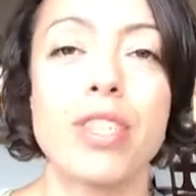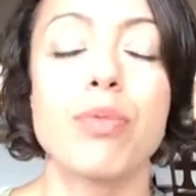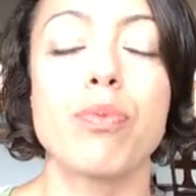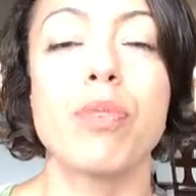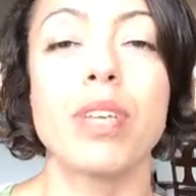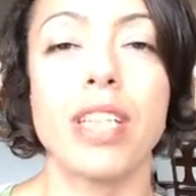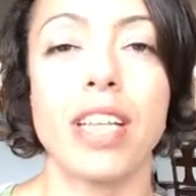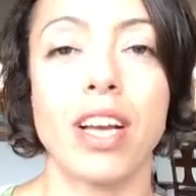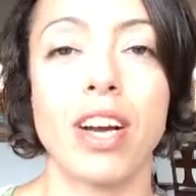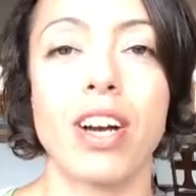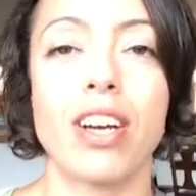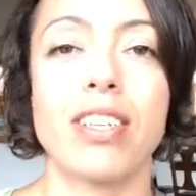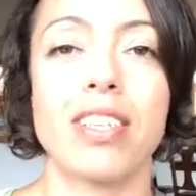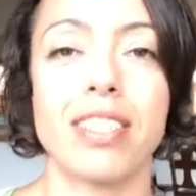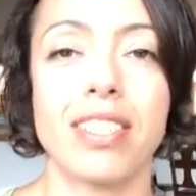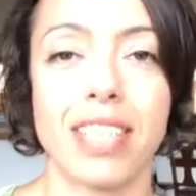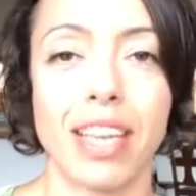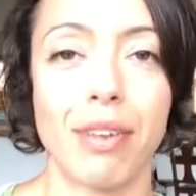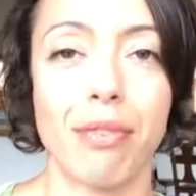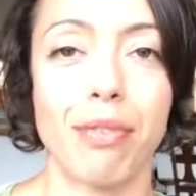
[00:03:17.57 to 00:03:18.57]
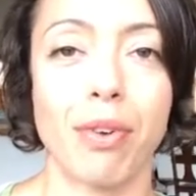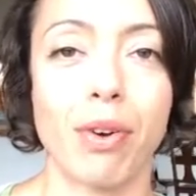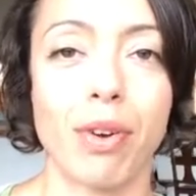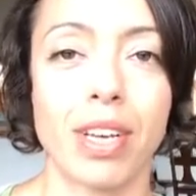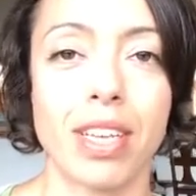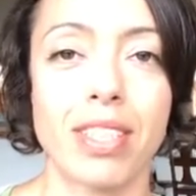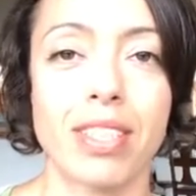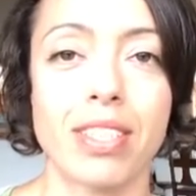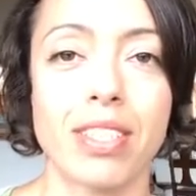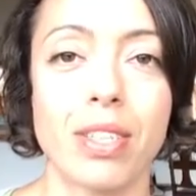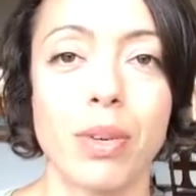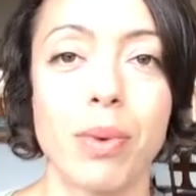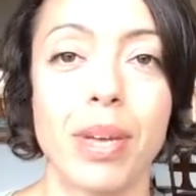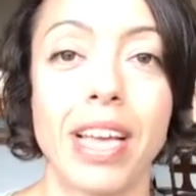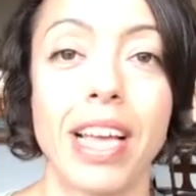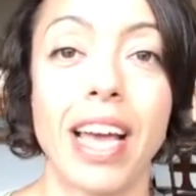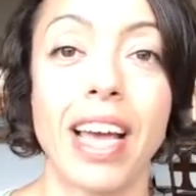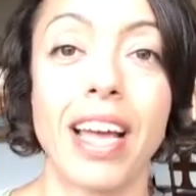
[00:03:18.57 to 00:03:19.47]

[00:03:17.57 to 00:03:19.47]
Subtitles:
it's really hard to stay focused. So we